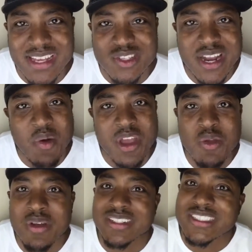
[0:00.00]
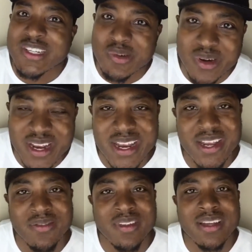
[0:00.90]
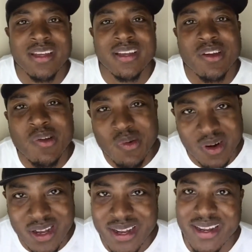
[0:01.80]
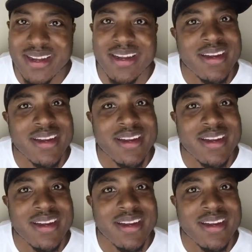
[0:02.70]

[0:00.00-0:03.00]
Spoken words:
So that way you can scream, grunt,